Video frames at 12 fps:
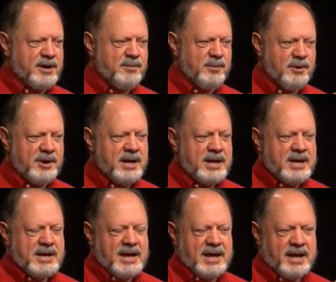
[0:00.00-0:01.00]
work,
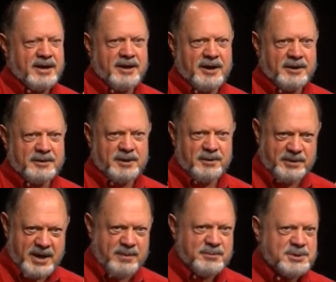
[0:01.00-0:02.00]
and
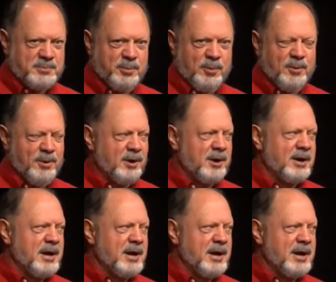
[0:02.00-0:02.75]
that was important.